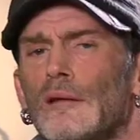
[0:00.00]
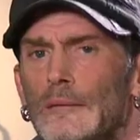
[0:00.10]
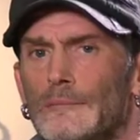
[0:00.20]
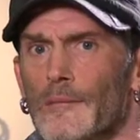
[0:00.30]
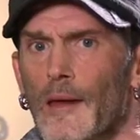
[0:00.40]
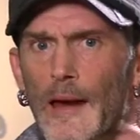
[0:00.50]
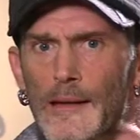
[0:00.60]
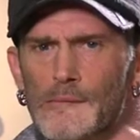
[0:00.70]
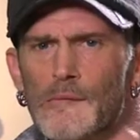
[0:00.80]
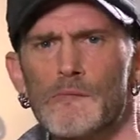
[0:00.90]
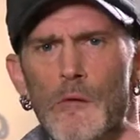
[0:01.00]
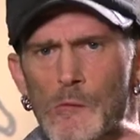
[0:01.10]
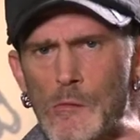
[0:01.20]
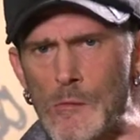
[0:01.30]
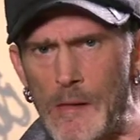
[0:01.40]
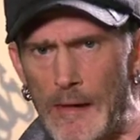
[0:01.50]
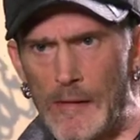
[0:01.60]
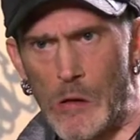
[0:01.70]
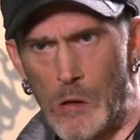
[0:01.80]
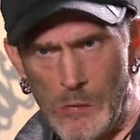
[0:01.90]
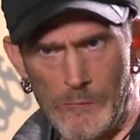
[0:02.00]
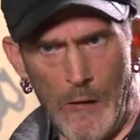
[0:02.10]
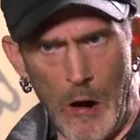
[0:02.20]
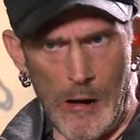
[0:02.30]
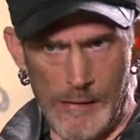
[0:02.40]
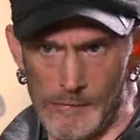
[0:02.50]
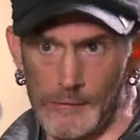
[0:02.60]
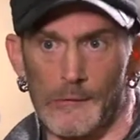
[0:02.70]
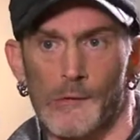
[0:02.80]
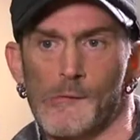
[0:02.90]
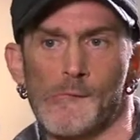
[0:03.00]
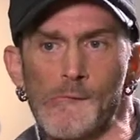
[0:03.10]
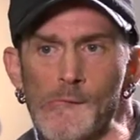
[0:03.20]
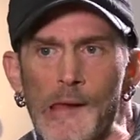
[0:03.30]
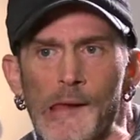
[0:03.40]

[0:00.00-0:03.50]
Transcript: So, Andrew, what would be your advice to